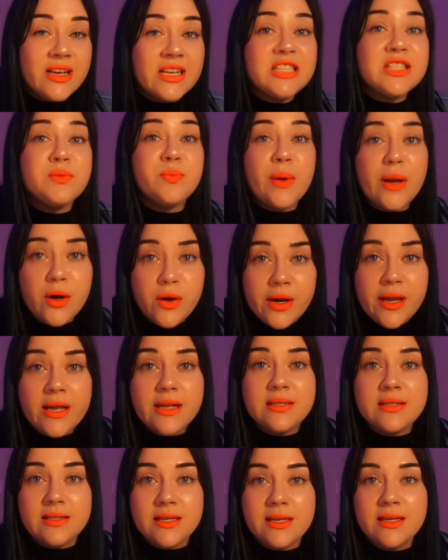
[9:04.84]

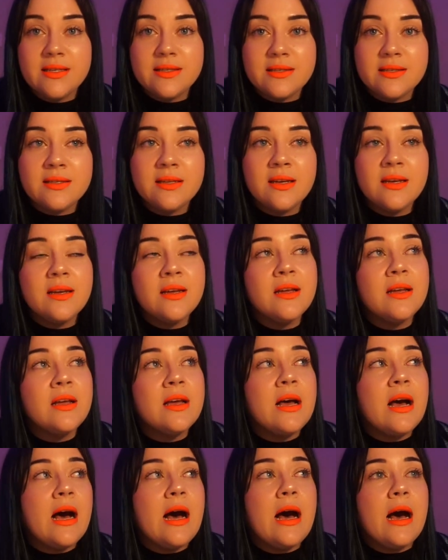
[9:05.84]
experiences,
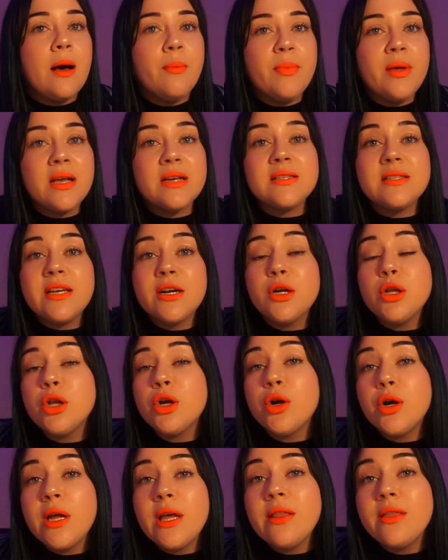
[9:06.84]
because they're
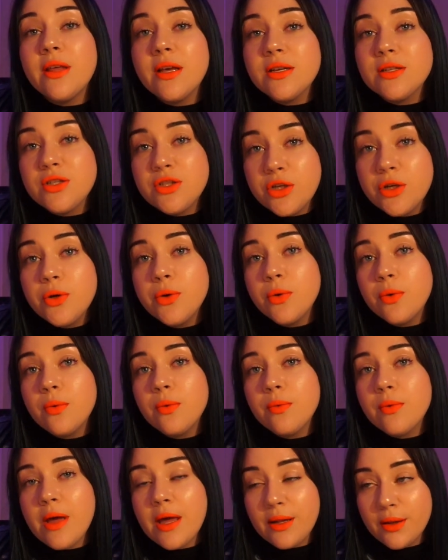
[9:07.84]
learning things
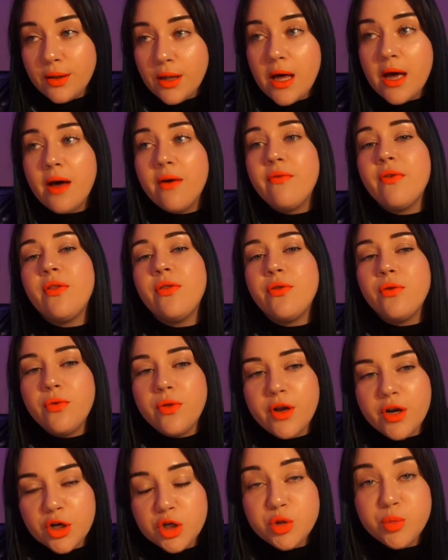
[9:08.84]
too in love and through
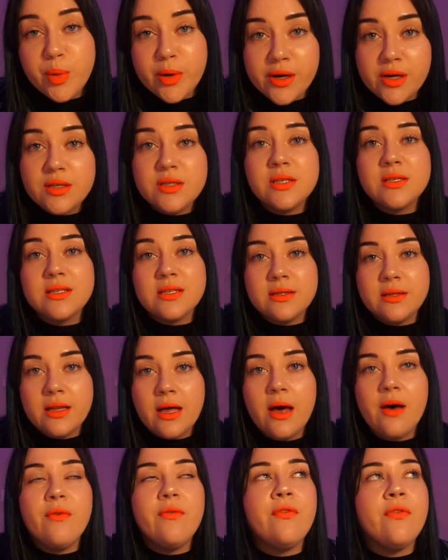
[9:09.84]
their experiences in
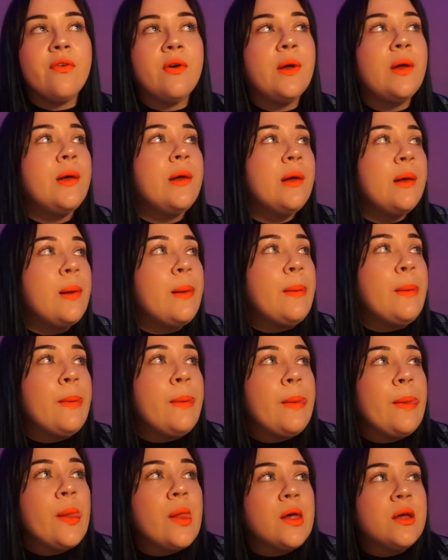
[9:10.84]
love.
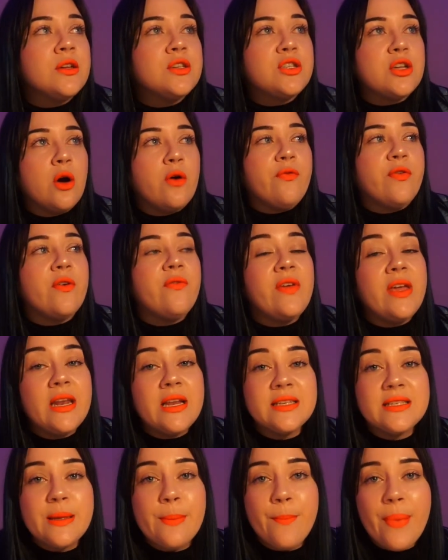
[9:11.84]
So for
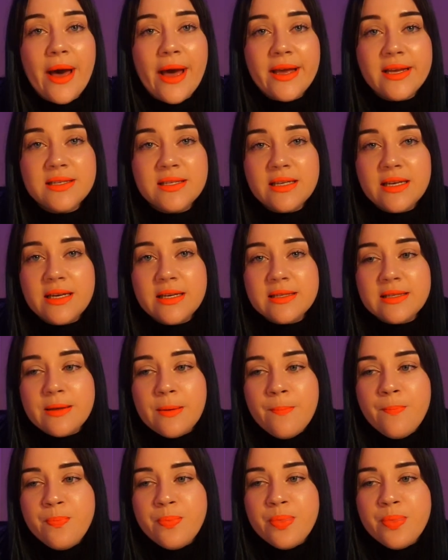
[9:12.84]
Venus and Pisces,